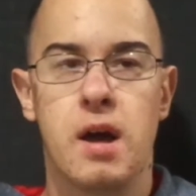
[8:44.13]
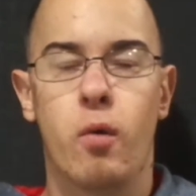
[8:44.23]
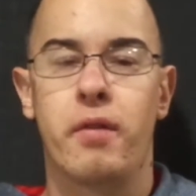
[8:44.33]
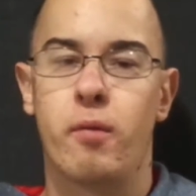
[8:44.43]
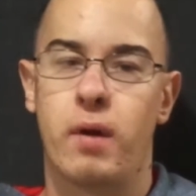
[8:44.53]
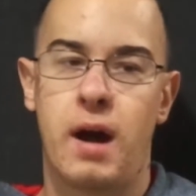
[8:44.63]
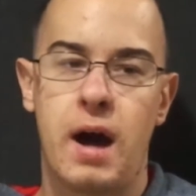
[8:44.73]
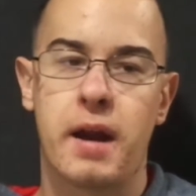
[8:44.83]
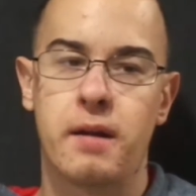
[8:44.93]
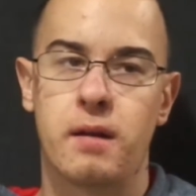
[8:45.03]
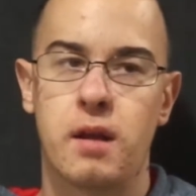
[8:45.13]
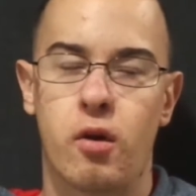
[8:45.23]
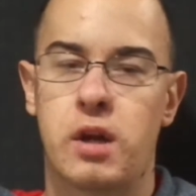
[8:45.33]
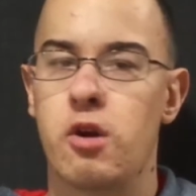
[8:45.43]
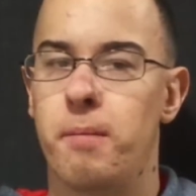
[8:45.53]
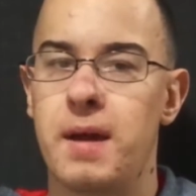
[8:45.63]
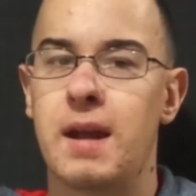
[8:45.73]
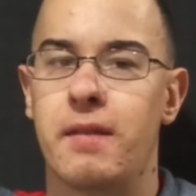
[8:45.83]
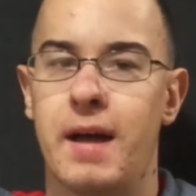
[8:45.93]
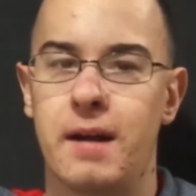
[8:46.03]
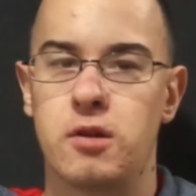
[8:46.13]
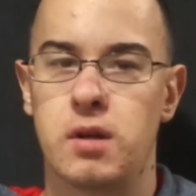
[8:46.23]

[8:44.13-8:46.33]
when when Han and you know Qi'ra meet in that